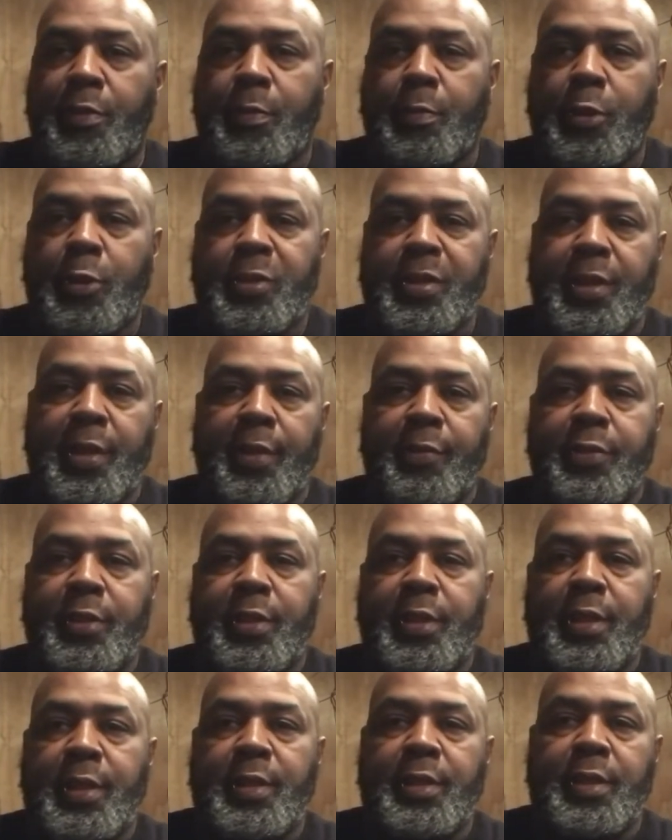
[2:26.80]
most
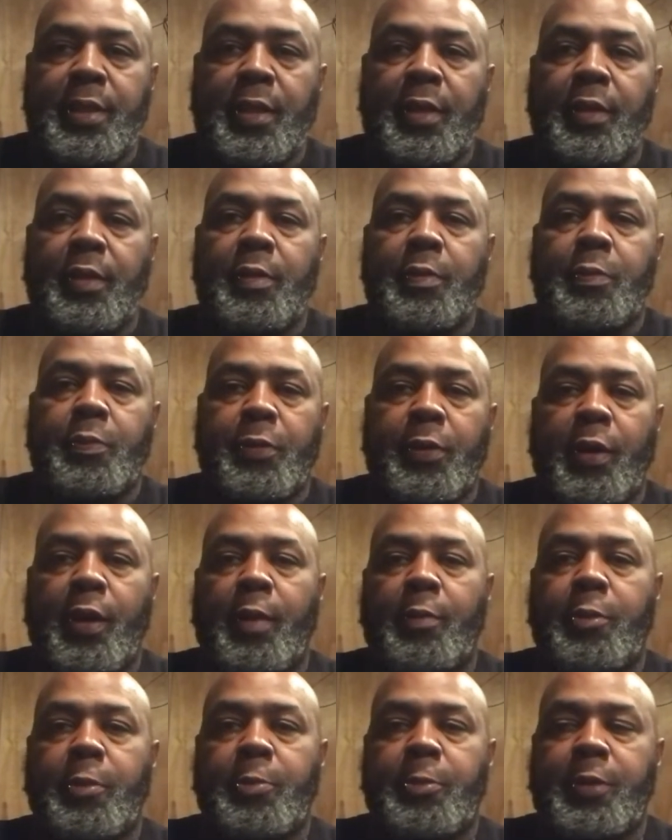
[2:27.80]
everything done
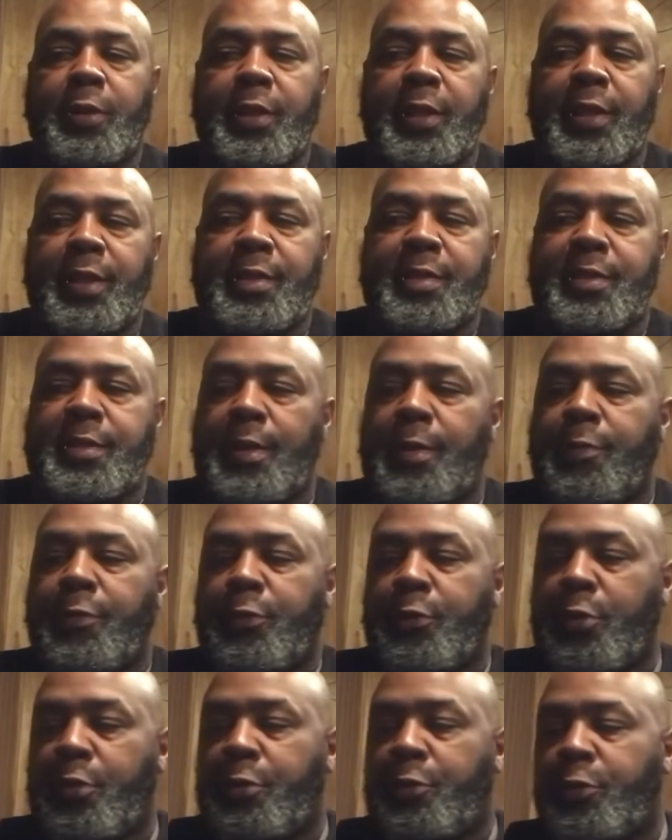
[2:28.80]
probably except
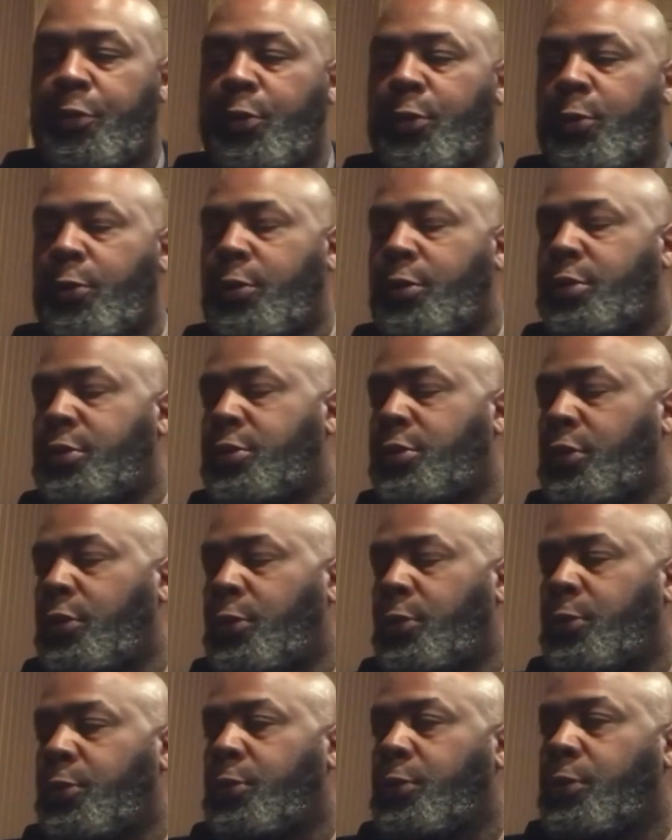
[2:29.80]
for the floors.
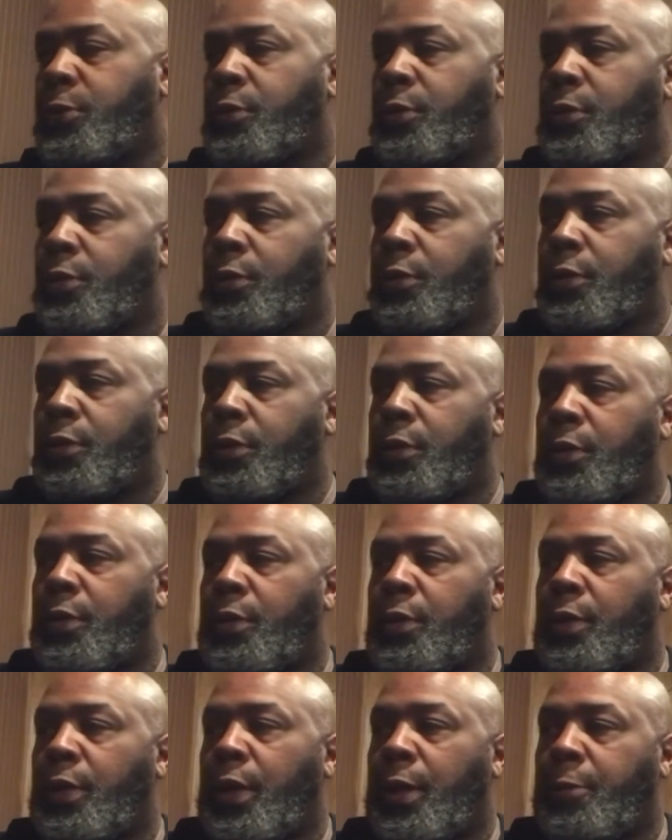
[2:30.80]
So
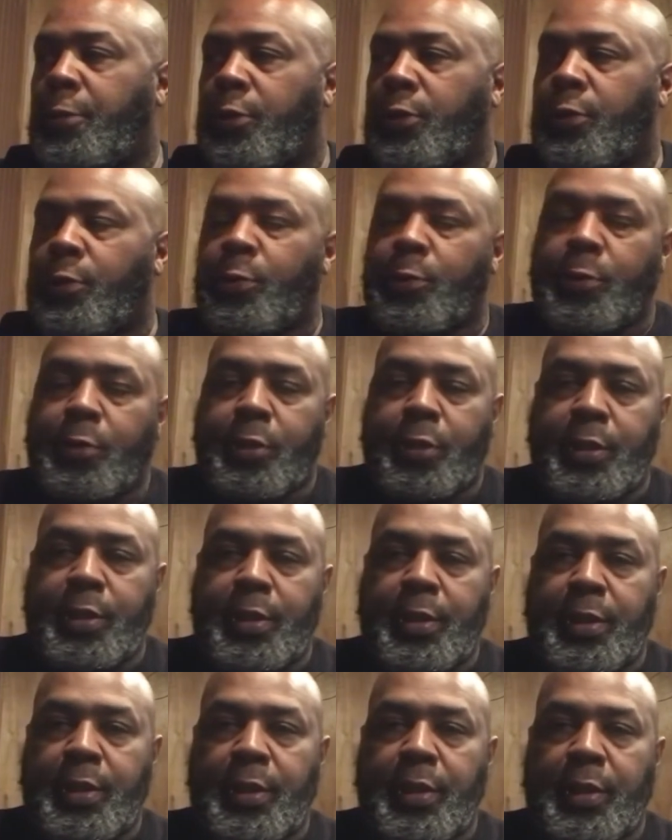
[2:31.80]
I'm going to order
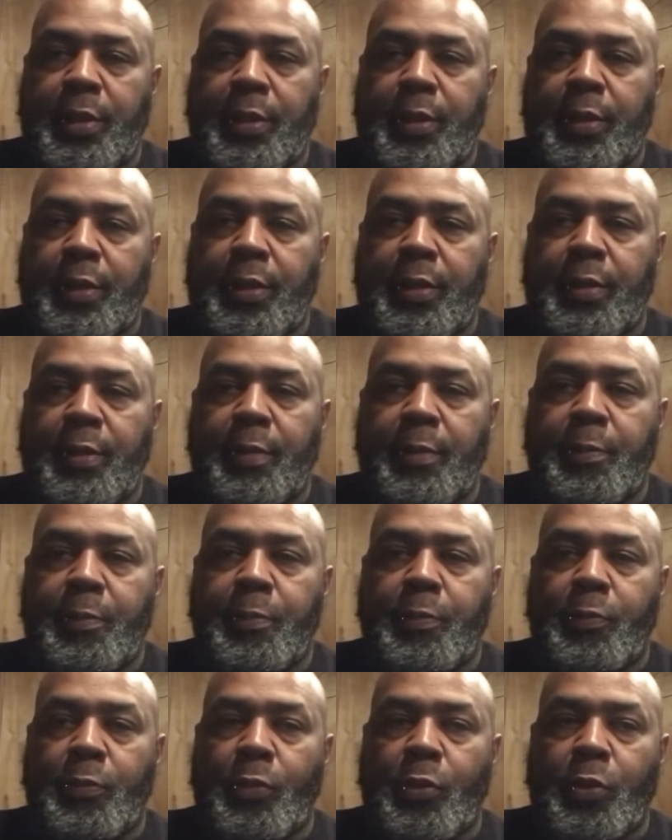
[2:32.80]
the, uh,
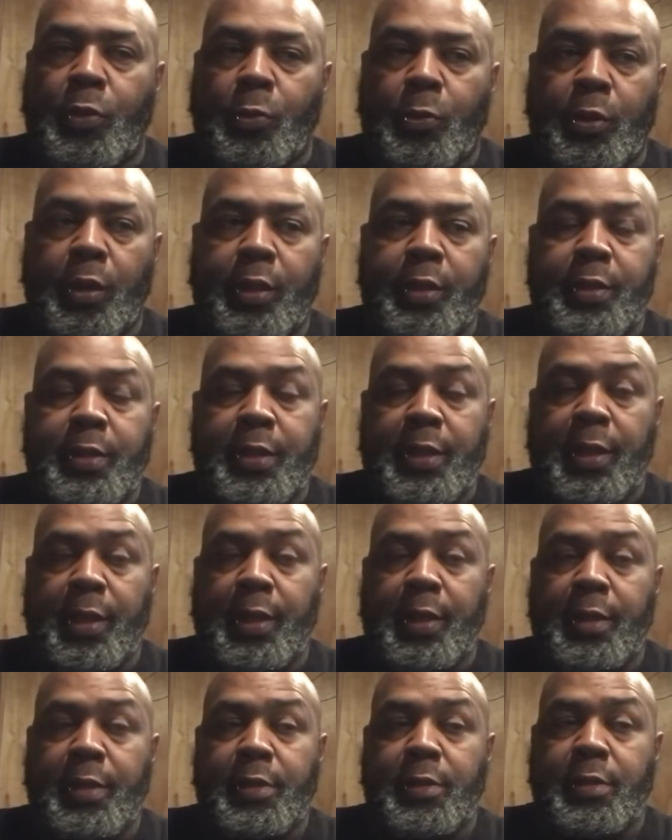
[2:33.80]
the, water
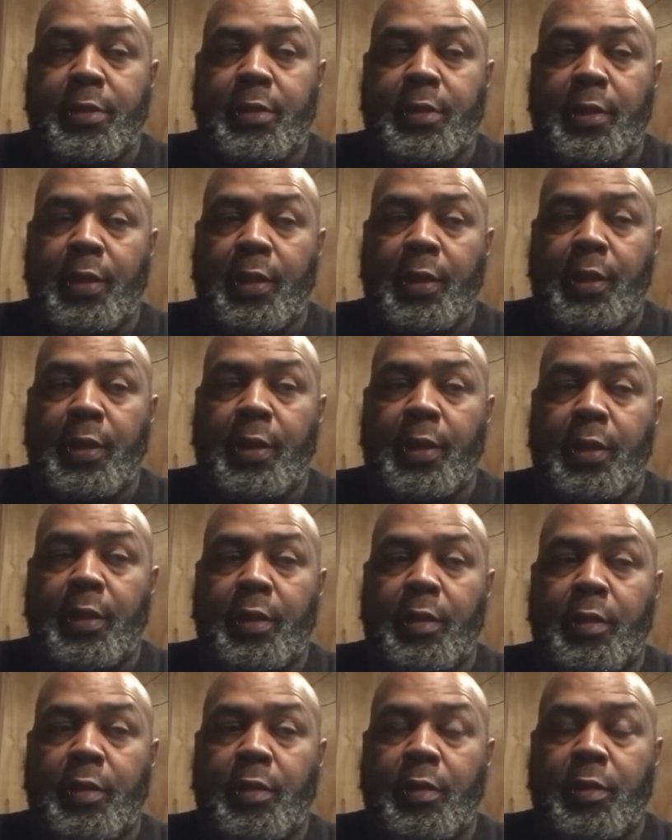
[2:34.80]
tanks
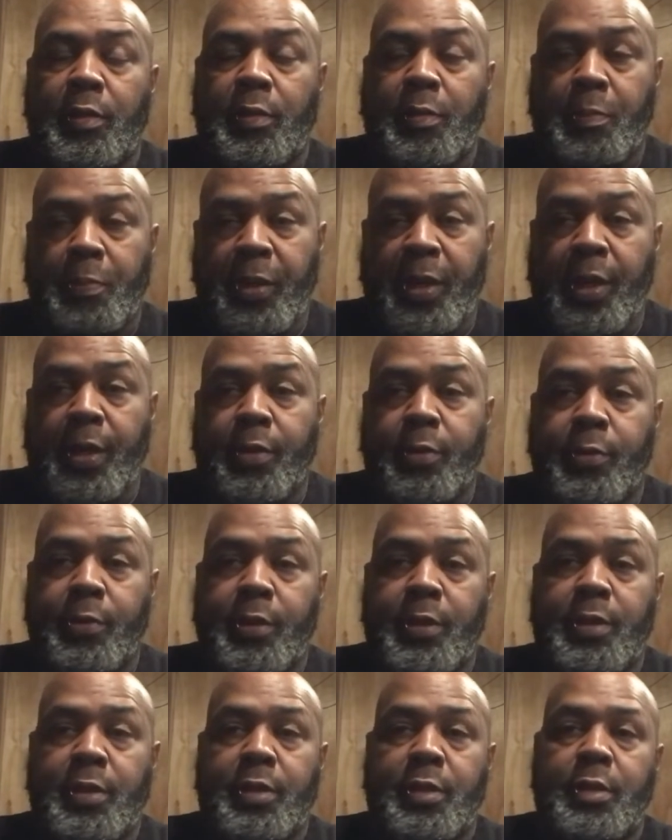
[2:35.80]
and the
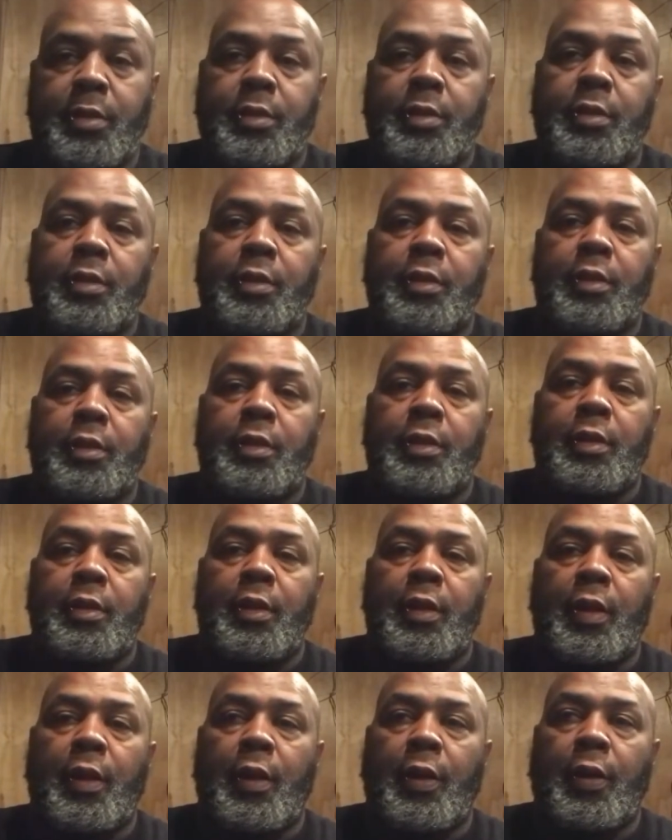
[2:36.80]
batteries.
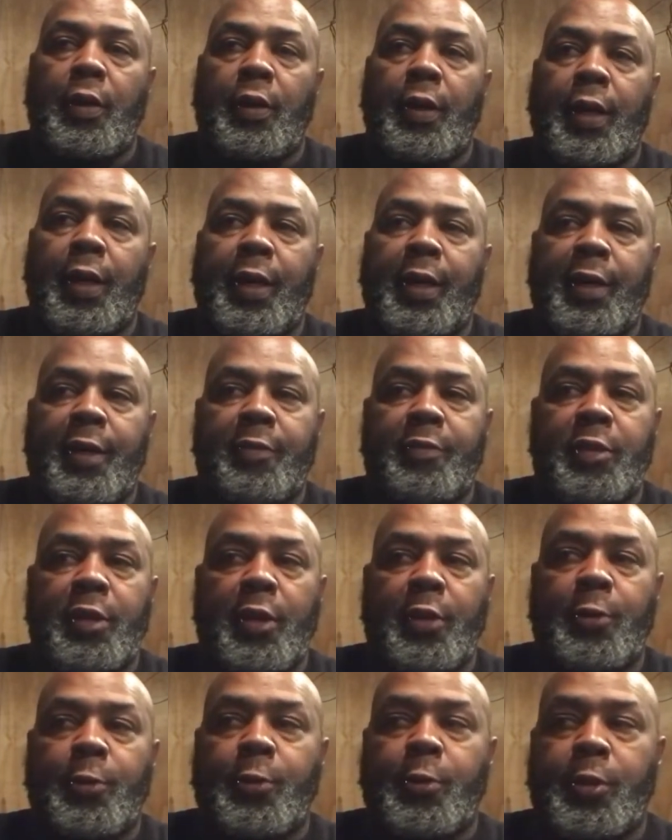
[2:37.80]
Uh, I have
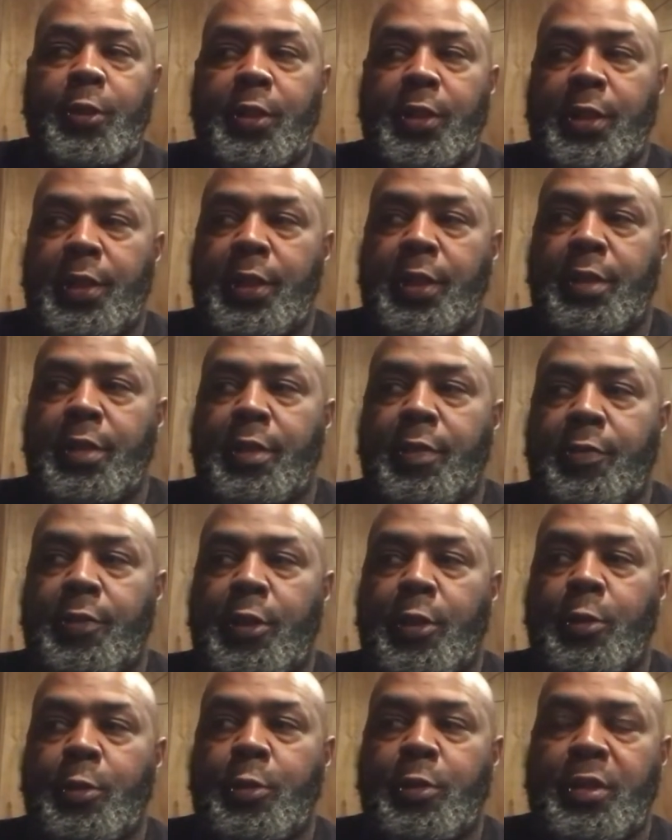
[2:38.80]
not ordered either of
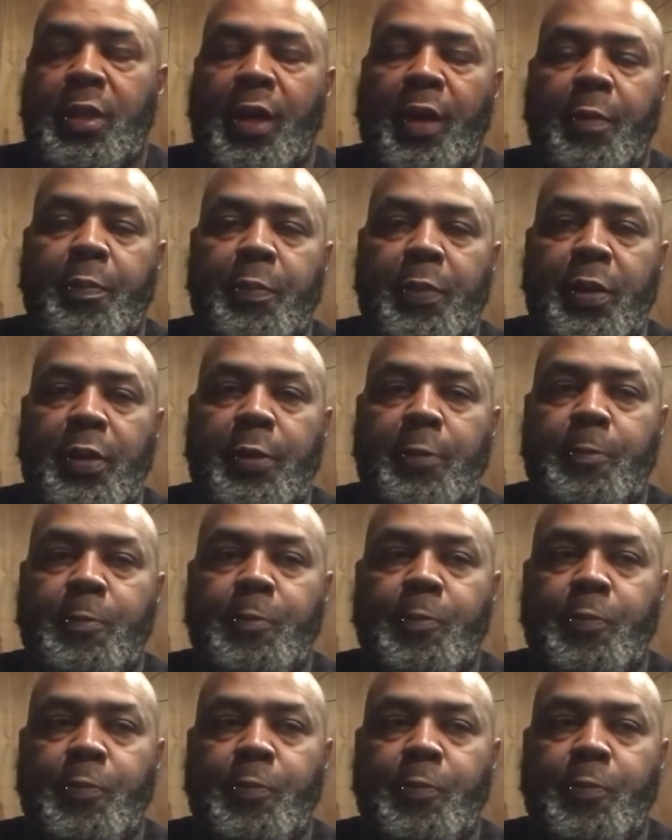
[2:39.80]
those. I've been